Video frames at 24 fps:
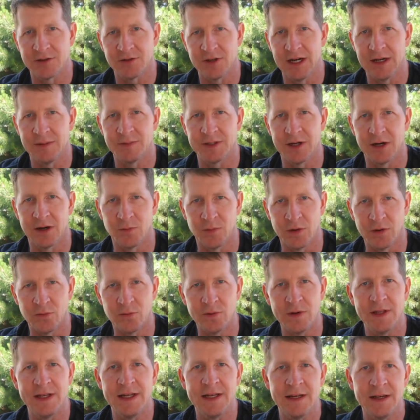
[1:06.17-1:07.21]
straps are what
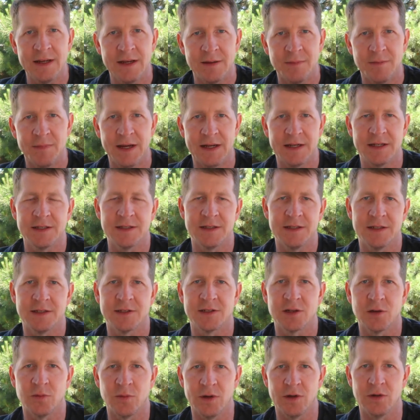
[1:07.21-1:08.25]
really makes
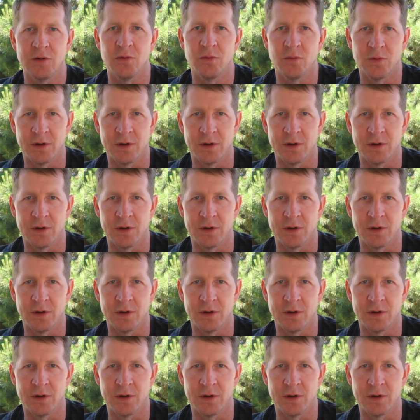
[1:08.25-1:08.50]
this quilt